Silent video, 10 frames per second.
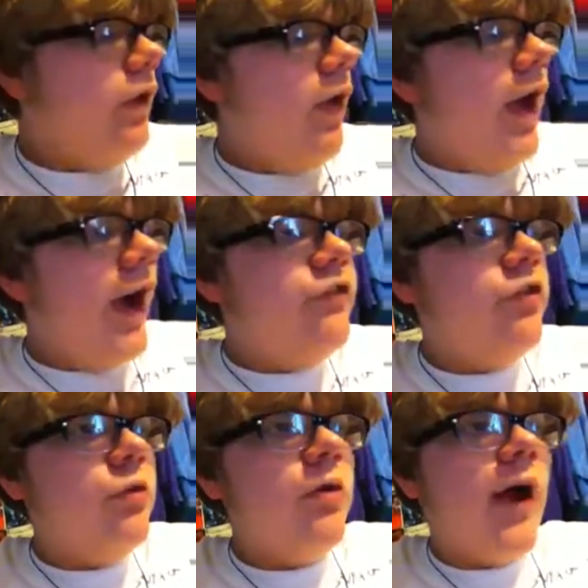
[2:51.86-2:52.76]
I
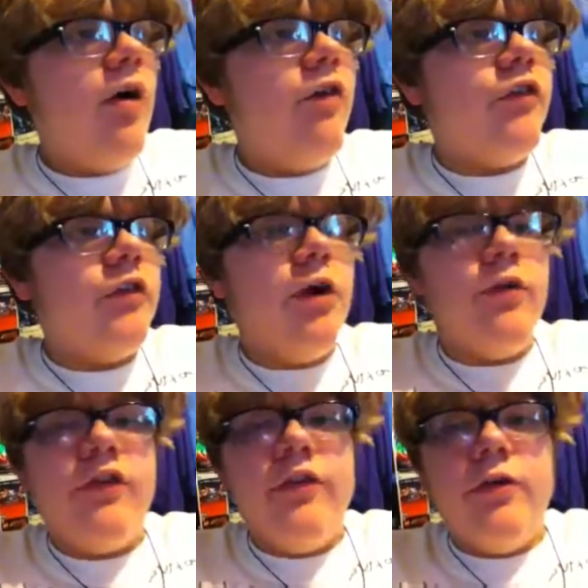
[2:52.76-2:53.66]
do, however, know
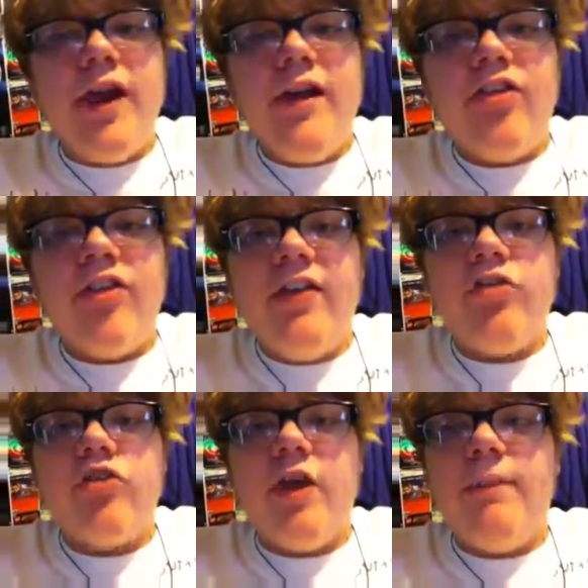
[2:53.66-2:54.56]
that the United States
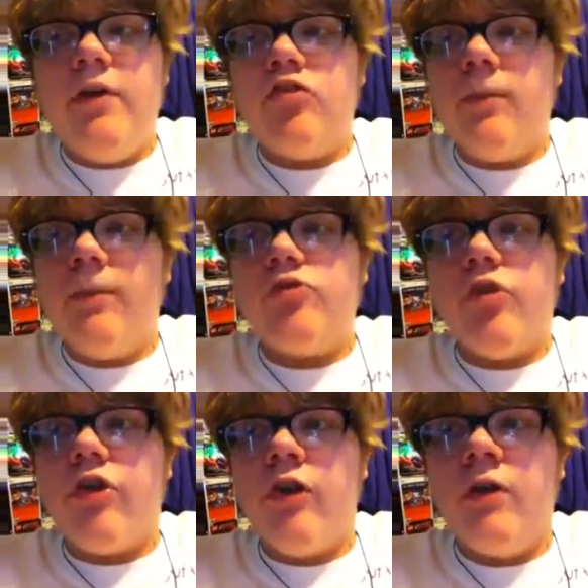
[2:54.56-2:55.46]
Championship, which is
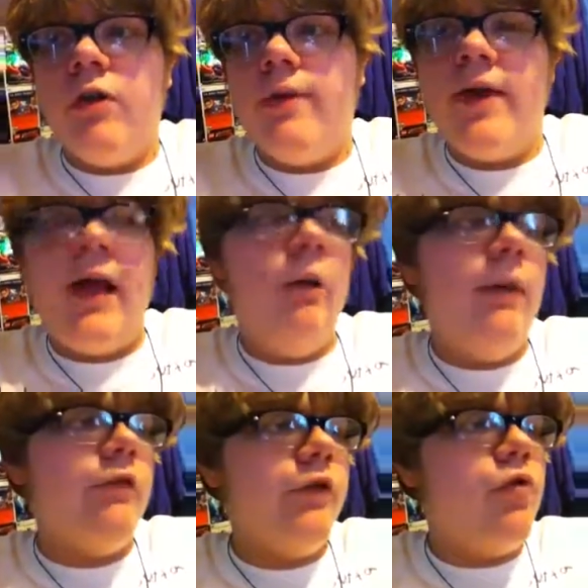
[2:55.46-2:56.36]
currently being held by
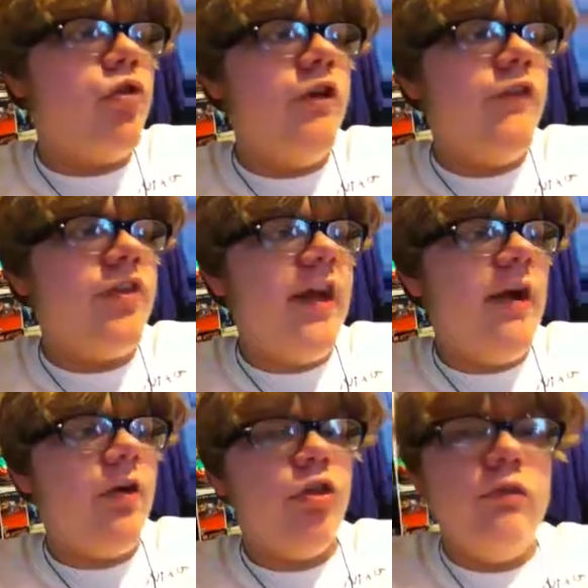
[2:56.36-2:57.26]
Rusev, is now
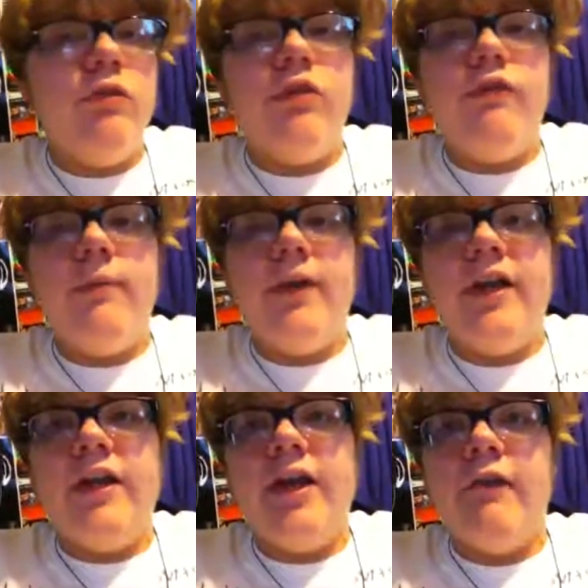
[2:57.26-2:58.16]
exclusive to
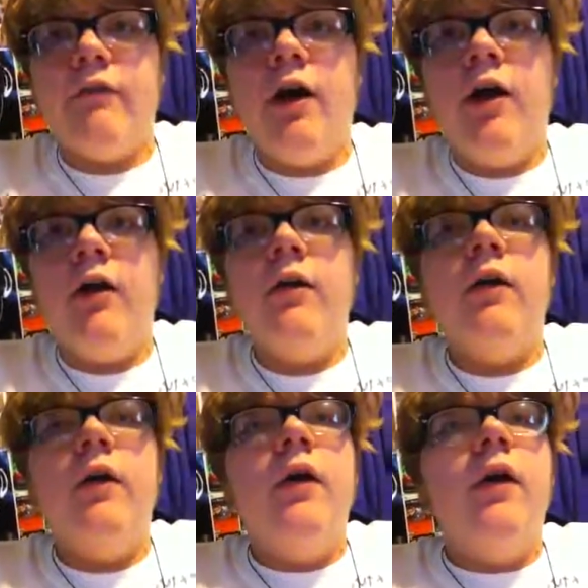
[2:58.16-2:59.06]
Monday Night Raw.
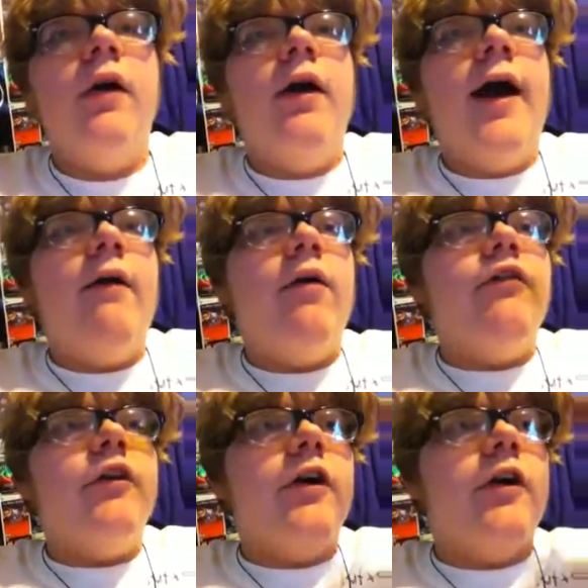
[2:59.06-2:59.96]

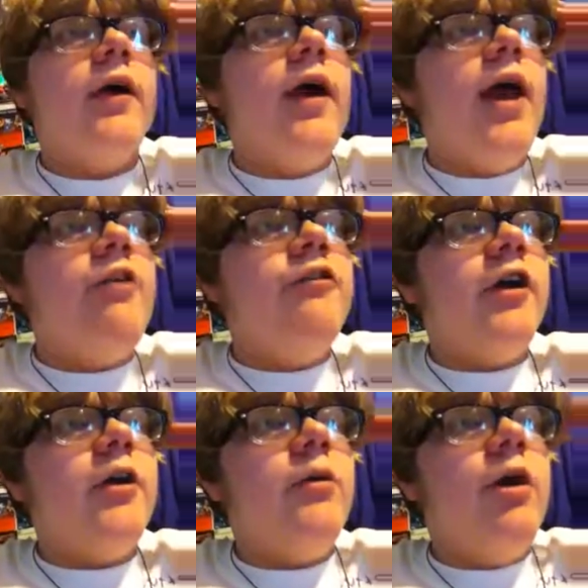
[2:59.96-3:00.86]
However, it
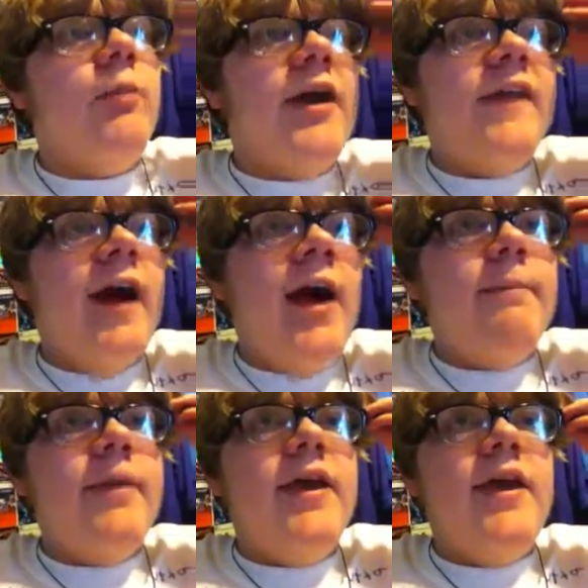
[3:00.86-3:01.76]
very well may not be,